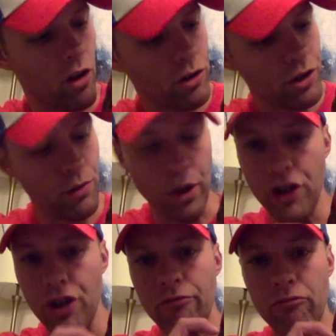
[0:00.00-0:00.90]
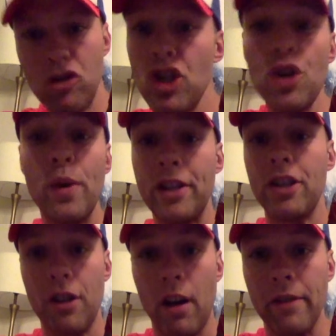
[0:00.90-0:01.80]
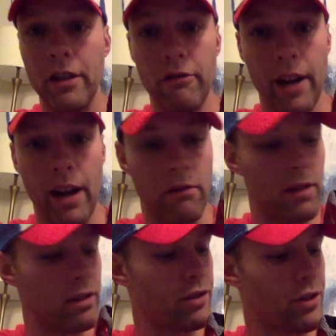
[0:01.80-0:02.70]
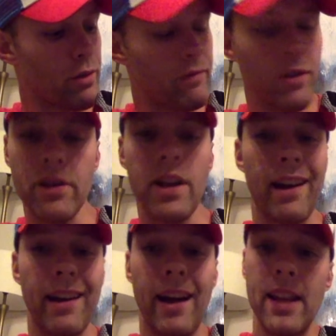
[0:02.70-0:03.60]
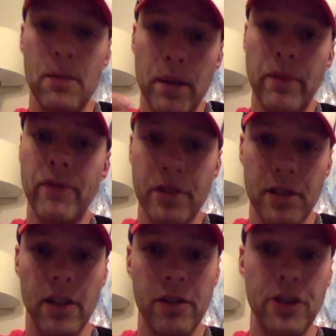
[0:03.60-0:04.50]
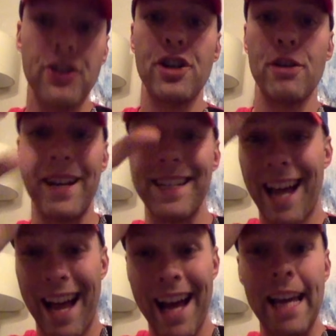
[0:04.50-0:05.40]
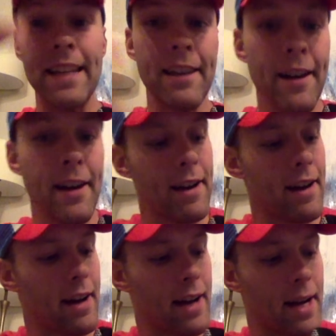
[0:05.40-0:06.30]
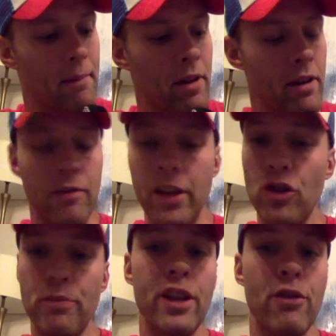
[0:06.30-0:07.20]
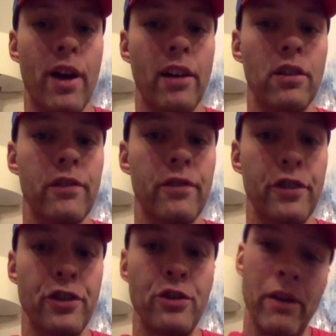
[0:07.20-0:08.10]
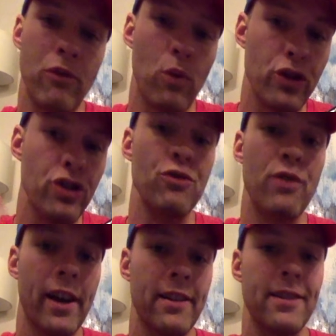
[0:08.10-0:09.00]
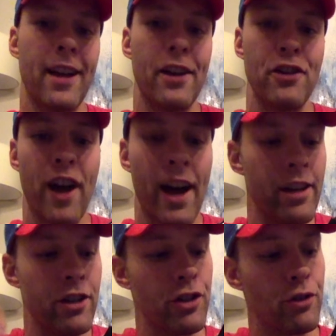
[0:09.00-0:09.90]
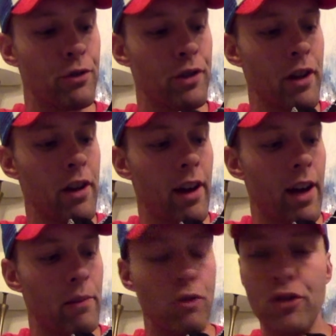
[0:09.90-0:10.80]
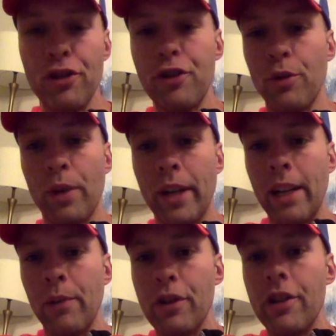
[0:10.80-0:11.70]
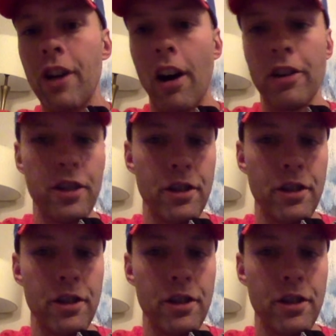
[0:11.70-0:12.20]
also a good 2 inches off the ground, and so if you're the kind of guy that maybe feels a little insecure about his height, these would be the right look for you if once you reconcile your height issues, you just don't want anyone to talk to